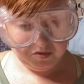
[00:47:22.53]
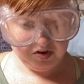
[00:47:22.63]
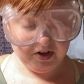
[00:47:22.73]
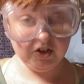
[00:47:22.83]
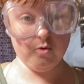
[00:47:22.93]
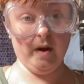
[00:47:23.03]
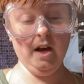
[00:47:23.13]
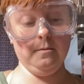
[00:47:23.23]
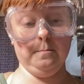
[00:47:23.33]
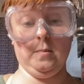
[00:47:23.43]
Not too bad.
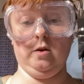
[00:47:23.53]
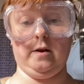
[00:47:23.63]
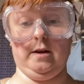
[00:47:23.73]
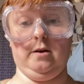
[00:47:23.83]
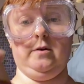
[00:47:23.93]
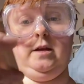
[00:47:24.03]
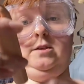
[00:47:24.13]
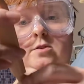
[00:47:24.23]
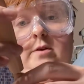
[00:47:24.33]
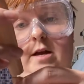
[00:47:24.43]
Alright.
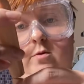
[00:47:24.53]
So now